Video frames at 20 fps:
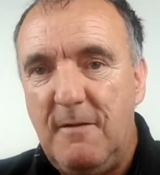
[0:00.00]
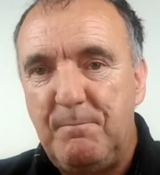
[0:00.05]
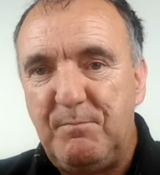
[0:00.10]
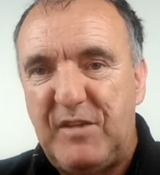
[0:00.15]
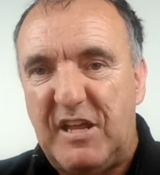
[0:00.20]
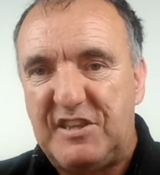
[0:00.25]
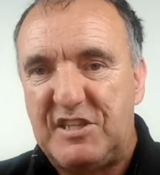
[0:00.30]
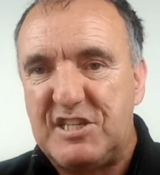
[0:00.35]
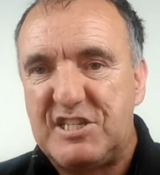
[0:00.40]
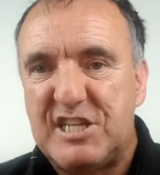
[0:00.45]

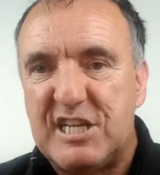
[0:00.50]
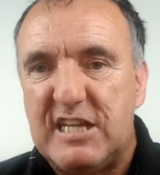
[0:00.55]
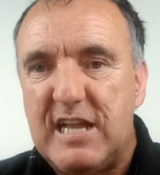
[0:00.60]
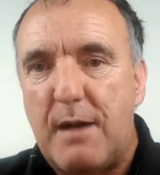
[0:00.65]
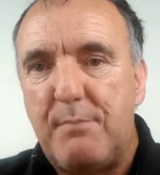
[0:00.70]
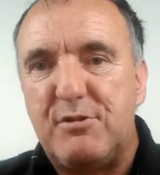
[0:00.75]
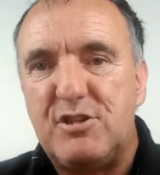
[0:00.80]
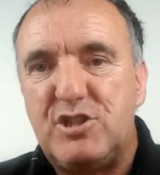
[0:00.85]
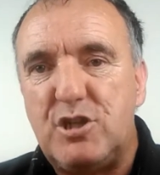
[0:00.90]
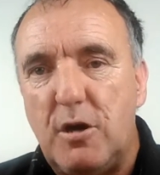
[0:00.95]
that the
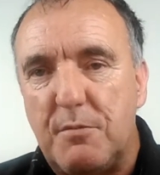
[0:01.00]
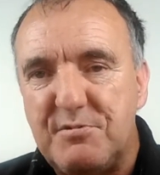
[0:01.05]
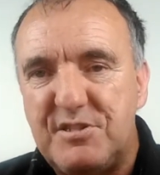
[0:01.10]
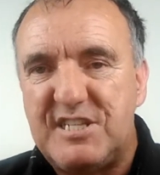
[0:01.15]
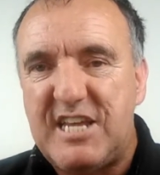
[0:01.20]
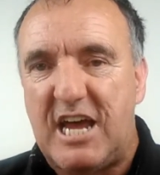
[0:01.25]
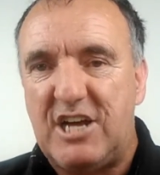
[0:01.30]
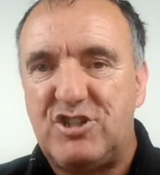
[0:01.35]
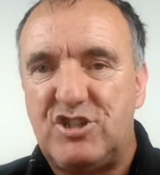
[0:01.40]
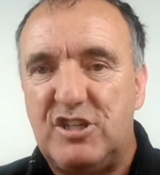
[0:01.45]
celebrity
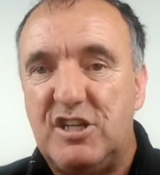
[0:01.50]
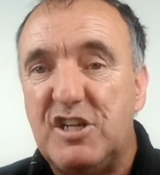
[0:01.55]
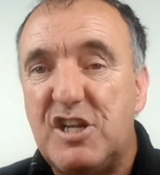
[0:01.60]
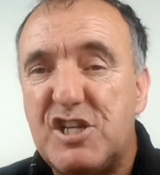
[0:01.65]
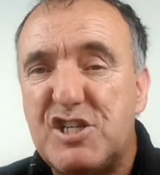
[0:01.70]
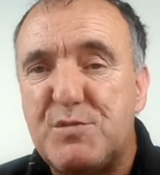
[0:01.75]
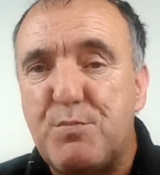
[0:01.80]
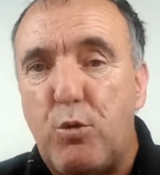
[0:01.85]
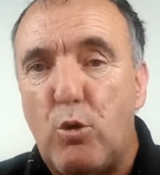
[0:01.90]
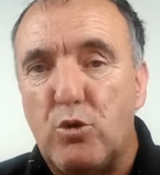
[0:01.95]
obsession and the
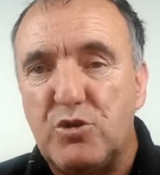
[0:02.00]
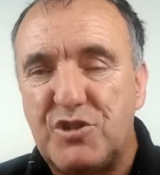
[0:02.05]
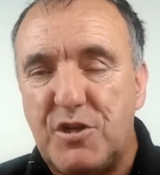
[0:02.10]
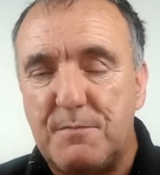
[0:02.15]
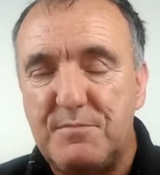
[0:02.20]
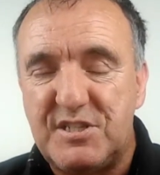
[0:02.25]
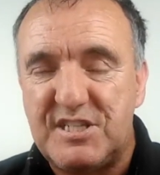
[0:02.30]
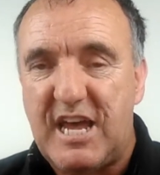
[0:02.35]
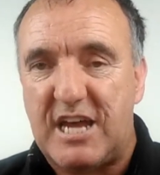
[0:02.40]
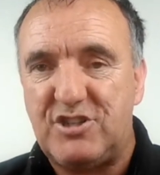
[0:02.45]
sports
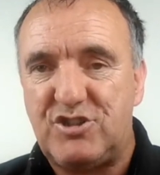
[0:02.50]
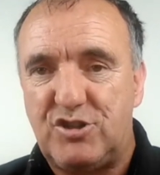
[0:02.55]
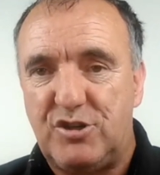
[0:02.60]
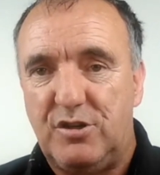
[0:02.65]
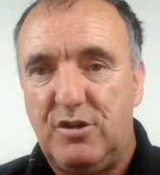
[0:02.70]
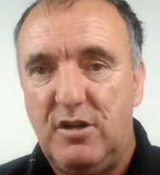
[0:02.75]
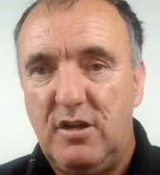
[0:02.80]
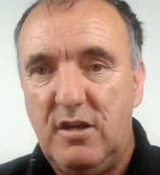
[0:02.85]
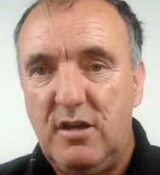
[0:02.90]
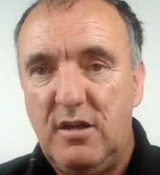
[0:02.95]

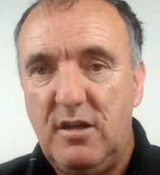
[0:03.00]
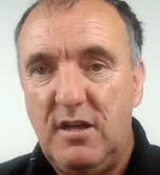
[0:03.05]
obsession